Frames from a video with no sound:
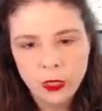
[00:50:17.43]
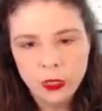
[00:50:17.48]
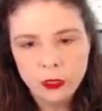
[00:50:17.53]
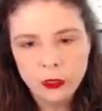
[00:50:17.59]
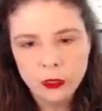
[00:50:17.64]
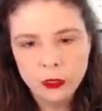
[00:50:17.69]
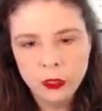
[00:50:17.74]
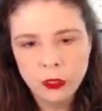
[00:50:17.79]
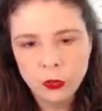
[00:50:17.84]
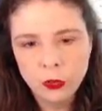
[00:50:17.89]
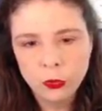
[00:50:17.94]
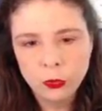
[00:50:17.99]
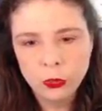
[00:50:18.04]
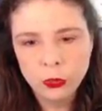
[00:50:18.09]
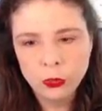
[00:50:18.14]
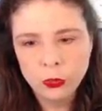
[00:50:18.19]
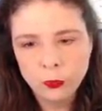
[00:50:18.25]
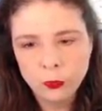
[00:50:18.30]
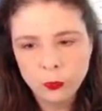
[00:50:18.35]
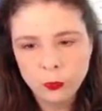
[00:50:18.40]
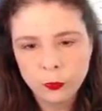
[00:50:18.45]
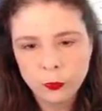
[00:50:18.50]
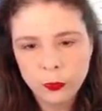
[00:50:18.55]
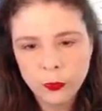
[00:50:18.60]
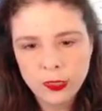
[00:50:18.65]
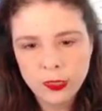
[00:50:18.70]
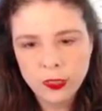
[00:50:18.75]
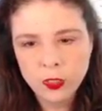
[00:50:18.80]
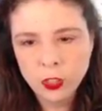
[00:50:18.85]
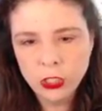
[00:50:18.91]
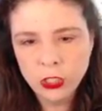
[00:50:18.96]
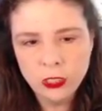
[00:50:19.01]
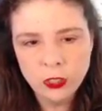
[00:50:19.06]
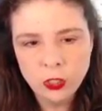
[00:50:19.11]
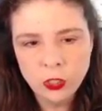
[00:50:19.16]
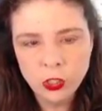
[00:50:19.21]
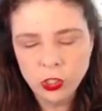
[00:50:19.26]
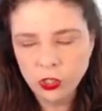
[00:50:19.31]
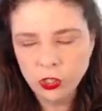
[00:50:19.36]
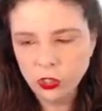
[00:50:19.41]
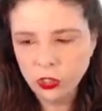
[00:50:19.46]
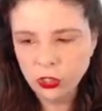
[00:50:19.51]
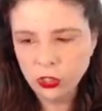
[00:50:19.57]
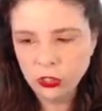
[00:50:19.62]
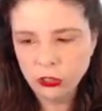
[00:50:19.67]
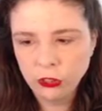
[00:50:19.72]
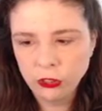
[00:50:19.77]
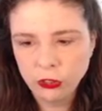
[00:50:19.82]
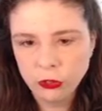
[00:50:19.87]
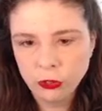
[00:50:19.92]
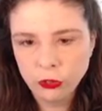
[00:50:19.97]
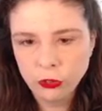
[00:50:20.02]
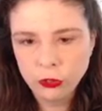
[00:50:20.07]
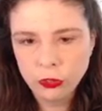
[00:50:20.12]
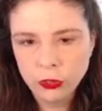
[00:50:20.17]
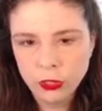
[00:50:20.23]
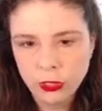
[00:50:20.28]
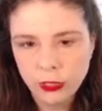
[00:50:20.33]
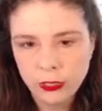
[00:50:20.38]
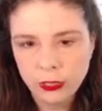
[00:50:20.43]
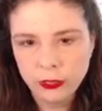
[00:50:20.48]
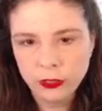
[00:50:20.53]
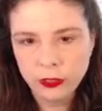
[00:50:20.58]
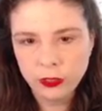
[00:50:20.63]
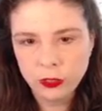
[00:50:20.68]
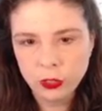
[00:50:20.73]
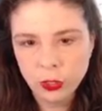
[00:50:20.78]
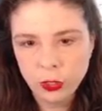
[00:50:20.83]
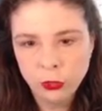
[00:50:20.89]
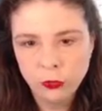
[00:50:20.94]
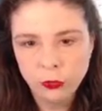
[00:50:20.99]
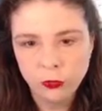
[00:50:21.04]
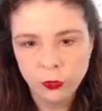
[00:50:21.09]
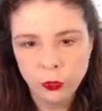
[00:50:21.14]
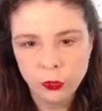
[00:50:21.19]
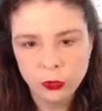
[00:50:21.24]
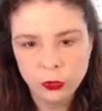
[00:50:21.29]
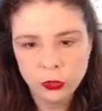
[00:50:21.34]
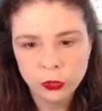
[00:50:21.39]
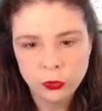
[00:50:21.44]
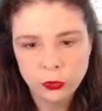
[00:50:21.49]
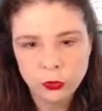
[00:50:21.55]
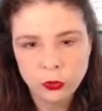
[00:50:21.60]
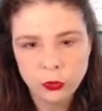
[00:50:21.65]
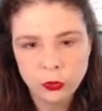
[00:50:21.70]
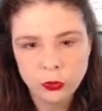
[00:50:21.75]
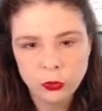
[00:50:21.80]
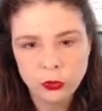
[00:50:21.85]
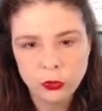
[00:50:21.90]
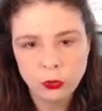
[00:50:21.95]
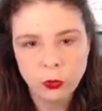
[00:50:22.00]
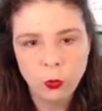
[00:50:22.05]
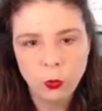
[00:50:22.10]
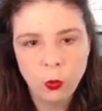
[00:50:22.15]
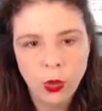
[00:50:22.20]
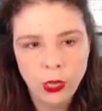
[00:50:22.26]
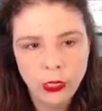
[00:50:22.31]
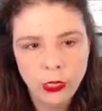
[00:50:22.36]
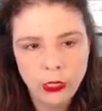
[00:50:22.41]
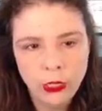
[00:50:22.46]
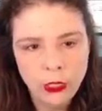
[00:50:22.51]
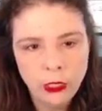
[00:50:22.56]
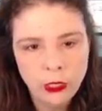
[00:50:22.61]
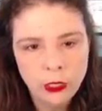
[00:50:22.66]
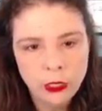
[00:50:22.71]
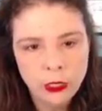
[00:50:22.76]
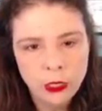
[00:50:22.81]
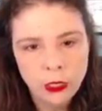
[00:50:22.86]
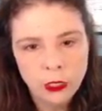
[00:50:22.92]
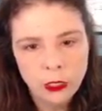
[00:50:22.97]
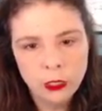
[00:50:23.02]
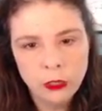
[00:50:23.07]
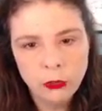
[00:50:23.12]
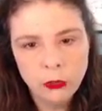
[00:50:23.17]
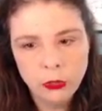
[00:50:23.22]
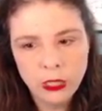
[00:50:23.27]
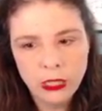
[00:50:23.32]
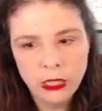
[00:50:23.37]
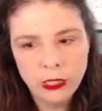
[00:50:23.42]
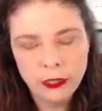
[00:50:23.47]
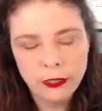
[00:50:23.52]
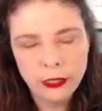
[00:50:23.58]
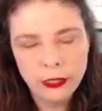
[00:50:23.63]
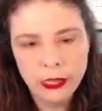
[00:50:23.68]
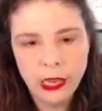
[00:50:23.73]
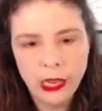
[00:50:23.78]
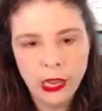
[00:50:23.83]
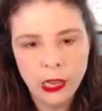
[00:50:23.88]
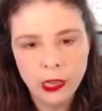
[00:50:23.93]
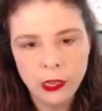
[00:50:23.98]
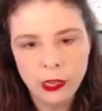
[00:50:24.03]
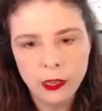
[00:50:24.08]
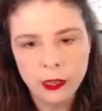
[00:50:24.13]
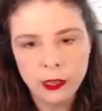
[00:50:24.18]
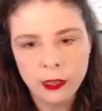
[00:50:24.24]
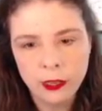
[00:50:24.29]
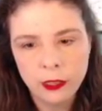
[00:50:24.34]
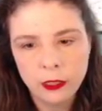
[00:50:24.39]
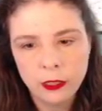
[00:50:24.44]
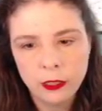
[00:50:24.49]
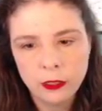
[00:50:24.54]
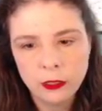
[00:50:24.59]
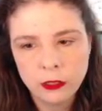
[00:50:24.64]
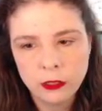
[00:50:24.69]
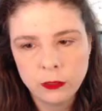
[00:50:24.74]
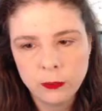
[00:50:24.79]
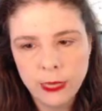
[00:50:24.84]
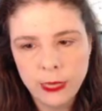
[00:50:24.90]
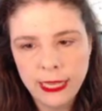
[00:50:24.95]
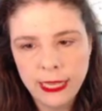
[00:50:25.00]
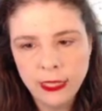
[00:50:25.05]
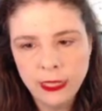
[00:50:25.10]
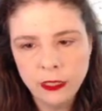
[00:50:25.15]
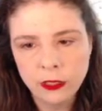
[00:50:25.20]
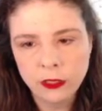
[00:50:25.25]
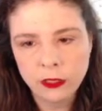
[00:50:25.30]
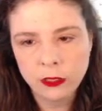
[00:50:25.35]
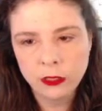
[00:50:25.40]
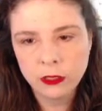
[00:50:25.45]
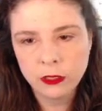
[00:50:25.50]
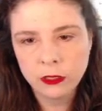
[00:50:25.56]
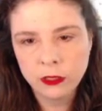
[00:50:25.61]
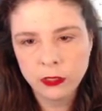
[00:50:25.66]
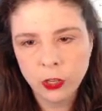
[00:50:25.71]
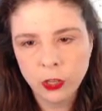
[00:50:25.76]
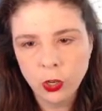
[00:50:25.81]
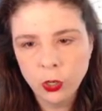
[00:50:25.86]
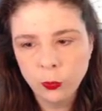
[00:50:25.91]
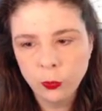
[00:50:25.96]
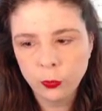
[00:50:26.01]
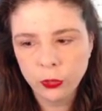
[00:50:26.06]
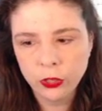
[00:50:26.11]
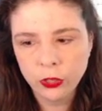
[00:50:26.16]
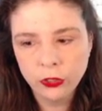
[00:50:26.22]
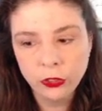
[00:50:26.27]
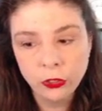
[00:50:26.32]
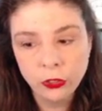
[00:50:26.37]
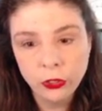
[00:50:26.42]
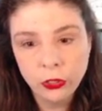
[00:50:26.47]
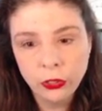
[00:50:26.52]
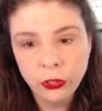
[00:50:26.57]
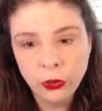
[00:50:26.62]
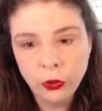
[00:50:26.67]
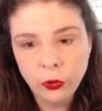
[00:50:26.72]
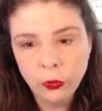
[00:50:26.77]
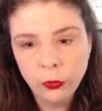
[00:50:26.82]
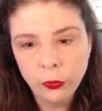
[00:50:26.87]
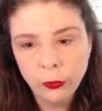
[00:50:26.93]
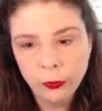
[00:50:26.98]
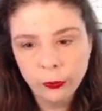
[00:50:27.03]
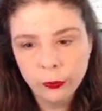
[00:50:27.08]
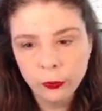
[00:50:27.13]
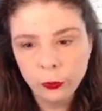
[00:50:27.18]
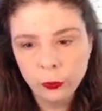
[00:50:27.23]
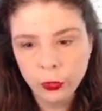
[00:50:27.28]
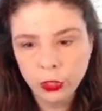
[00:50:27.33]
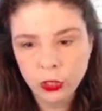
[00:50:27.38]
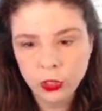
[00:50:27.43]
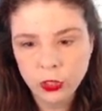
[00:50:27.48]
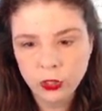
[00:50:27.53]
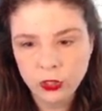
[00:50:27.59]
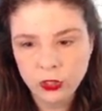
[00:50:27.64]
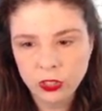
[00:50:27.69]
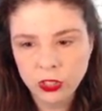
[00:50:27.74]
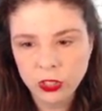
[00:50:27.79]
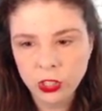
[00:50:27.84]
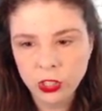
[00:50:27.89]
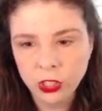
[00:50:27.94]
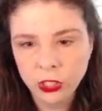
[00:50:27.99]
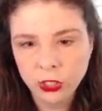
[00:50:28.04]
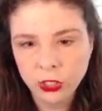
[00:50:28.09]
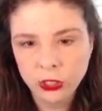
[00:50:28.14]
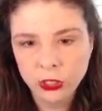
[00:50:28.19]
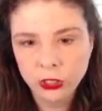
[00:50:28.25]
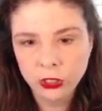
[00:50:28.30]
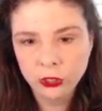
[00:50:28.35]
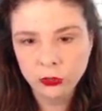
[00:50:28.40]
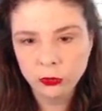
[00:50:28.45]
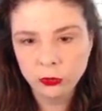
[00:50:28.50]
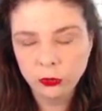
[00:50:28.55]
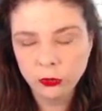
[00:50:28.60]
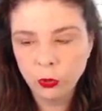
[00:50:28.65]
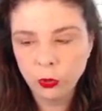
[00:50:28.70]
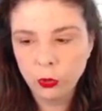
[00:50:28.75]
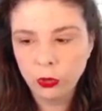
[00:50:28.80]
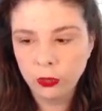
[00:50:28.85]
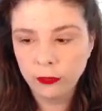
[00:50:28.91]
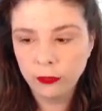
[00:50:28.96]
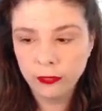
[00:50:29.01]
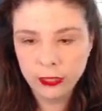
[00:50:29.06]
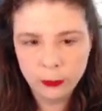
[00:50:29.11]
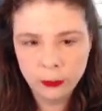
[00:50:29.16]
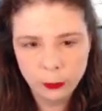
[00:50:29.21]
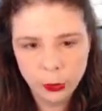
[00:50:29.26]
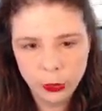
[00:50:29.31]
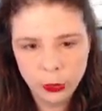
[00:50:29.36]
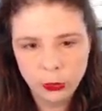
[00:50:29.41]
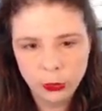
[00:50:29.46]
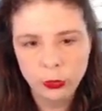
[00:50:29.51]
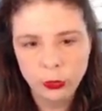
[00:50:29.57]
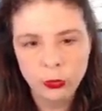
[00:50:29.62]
So my suggestion to you is twofold. One, you can uh, make it a dark brotherhood home, which the dark or a vampire